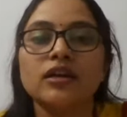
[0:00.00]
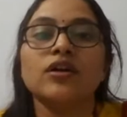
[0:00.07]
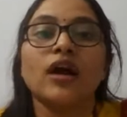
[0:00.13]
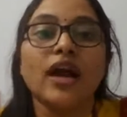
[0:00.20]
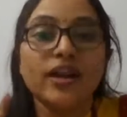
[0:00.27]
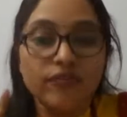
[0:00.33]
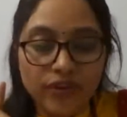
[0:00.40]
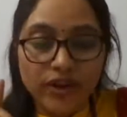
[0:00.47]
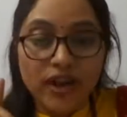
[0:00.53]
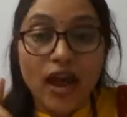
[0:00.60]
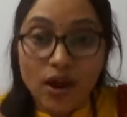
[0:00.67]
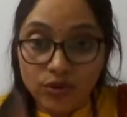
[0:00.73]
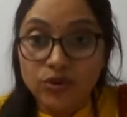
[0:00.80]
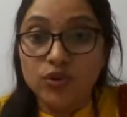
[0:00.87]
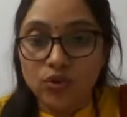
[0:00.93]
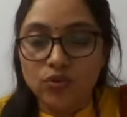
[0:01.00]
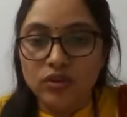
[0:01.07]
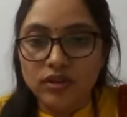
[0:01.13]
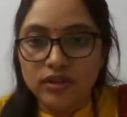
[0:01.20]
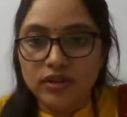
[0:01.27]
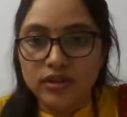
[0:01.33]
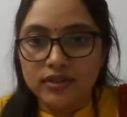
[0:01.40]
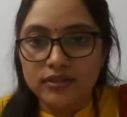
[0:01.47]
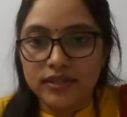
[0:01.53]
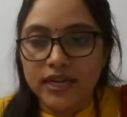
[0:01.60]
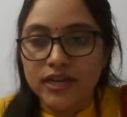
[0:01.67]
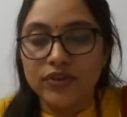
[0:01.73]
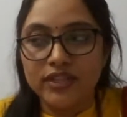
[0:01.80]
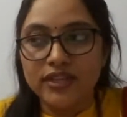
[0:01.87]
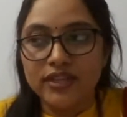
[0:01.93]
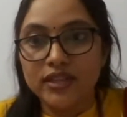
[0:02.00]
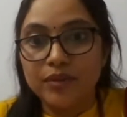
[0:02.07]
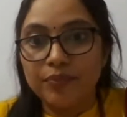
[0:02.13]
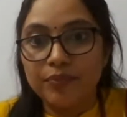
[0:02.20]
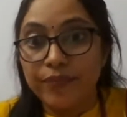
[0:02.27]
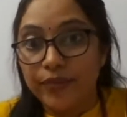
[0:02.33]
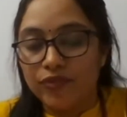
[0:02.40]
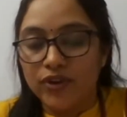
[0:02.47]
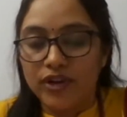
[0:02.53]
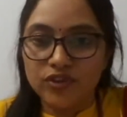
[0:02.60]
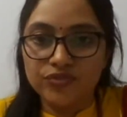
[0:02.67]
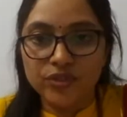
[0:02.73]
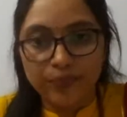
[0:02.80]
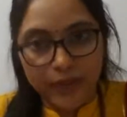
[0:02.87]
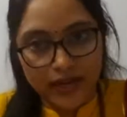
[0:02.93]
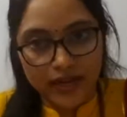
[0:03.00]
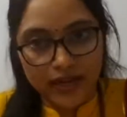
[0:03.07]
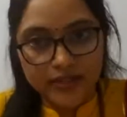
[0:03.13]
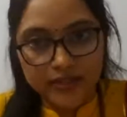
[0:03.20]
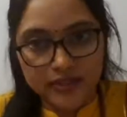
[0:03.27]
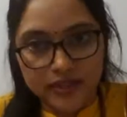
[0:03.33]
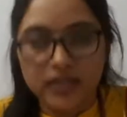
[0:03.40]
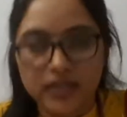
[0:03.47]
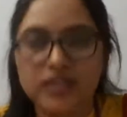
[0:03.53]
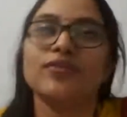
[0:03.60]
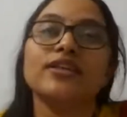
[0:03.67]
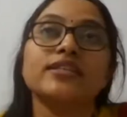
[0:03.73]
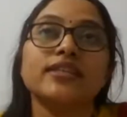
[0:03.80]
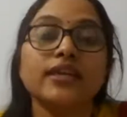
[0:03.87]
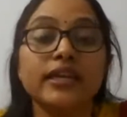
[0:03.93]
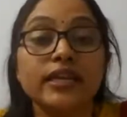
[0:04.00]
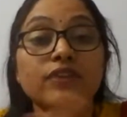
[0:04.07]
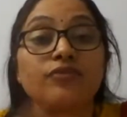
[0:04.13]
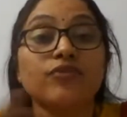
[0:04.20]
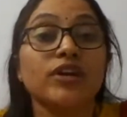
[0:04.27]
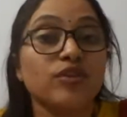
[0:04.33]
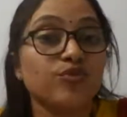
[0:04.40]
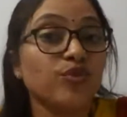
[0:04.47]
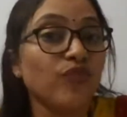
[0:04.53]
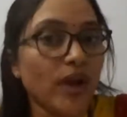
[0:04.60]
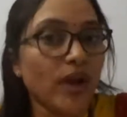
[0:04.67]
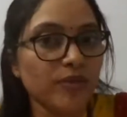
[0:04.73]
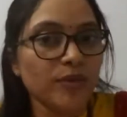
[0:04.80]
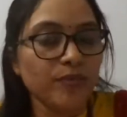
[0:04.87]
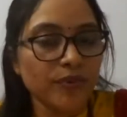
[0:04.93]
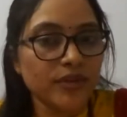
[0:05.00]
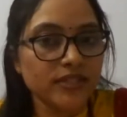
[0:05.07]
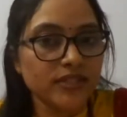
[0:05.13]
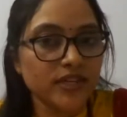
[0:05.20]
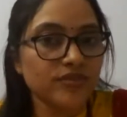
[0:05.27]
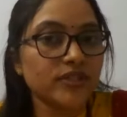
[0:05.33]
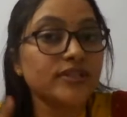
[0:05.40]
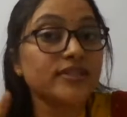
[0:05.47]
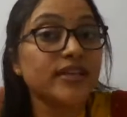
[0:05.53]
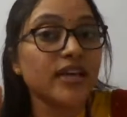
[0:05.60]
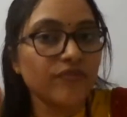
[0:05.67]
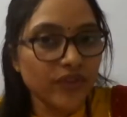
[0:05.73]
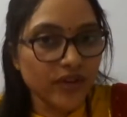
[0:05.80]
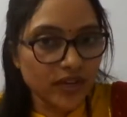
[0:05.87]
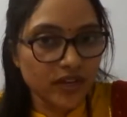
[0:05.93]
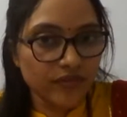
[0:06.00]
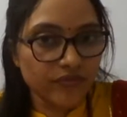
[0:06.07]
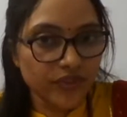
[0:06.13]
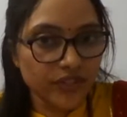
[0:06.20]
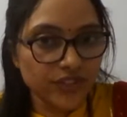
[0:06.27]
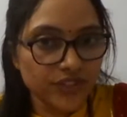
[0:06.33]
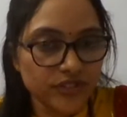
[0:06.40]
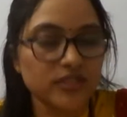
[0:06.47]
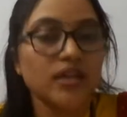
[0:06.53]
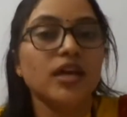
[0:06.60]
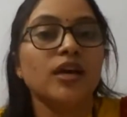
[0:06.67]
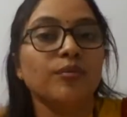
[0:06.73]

and we have to rule that whether the one of the parents, otherwise any one of the family members have the same fungal infections,